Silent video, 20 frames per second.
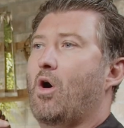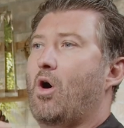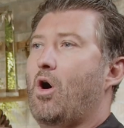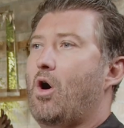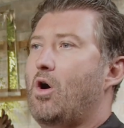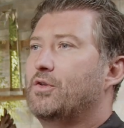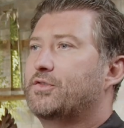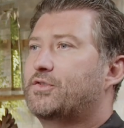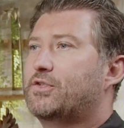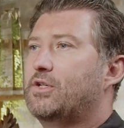
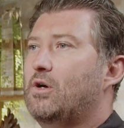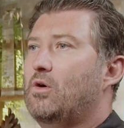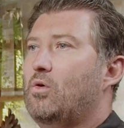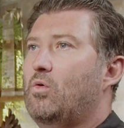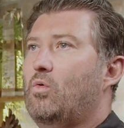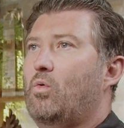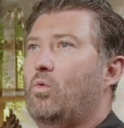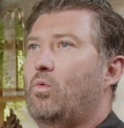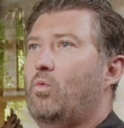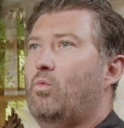
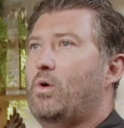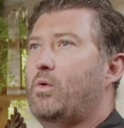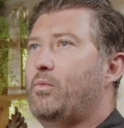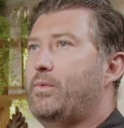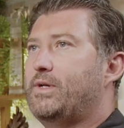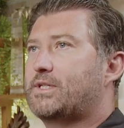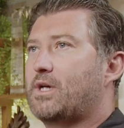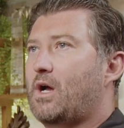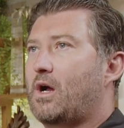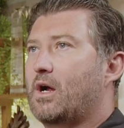Also, when
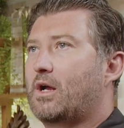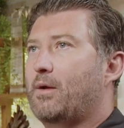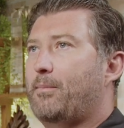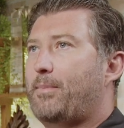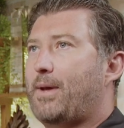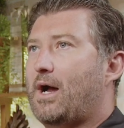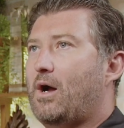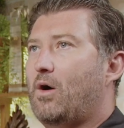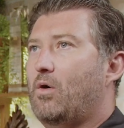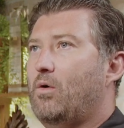we talk
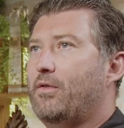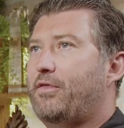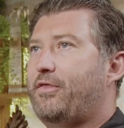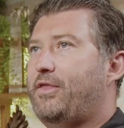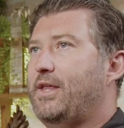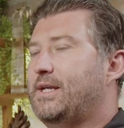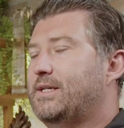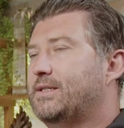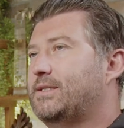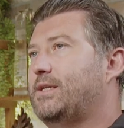about
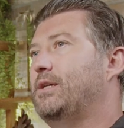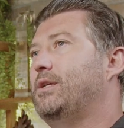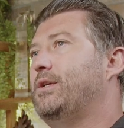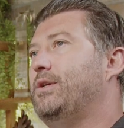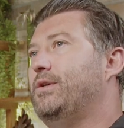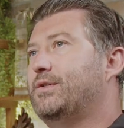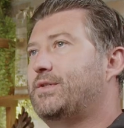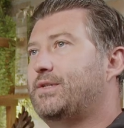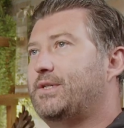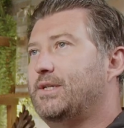things that
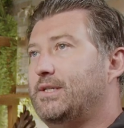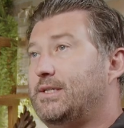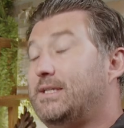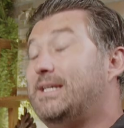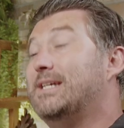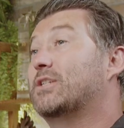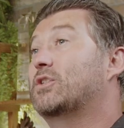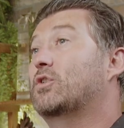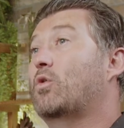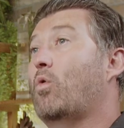used to
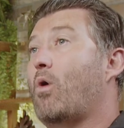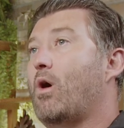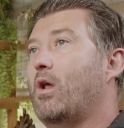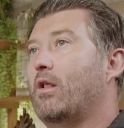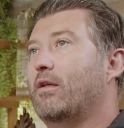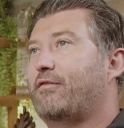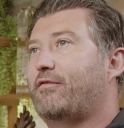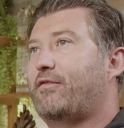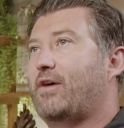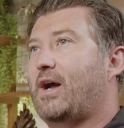
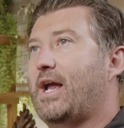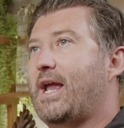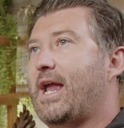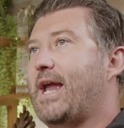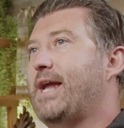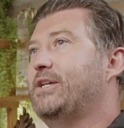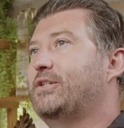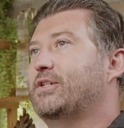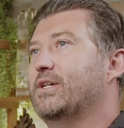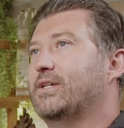disqualify
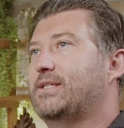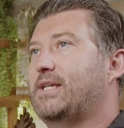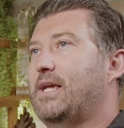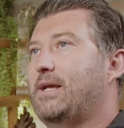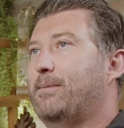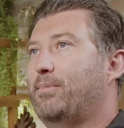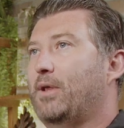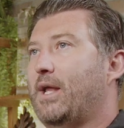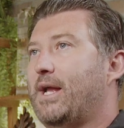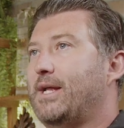
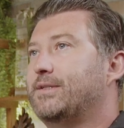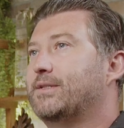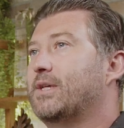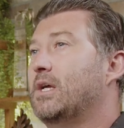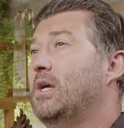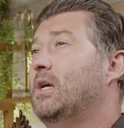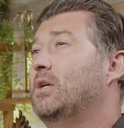HSA plans,